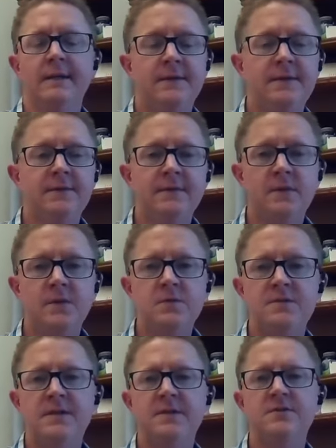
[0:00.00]
and this
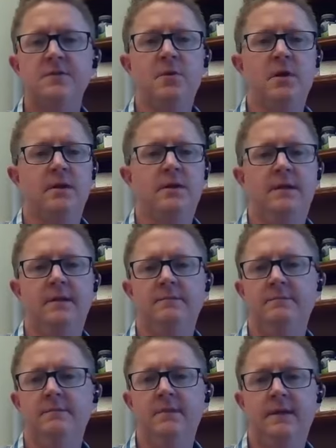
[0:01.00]
includes digital marketing,
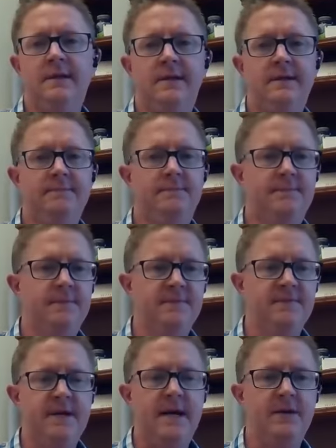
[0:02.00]

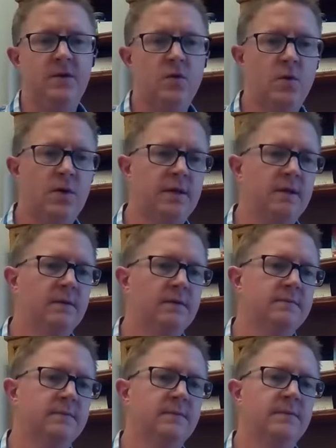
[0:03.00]
ongoing